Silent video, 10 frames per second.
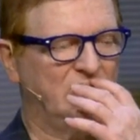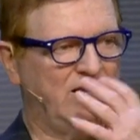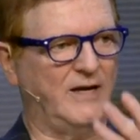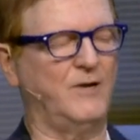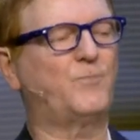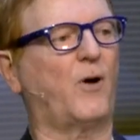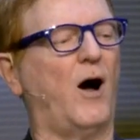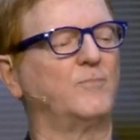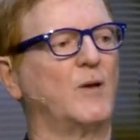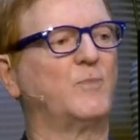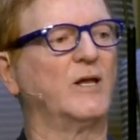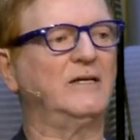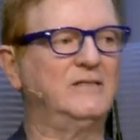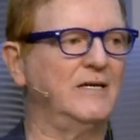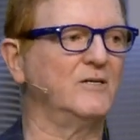he probably
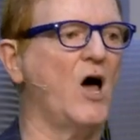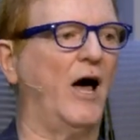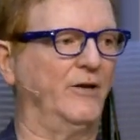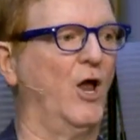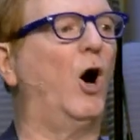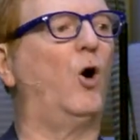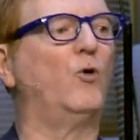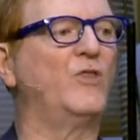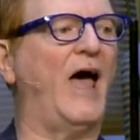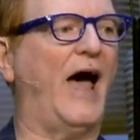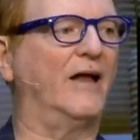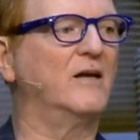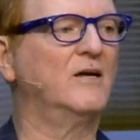did not know that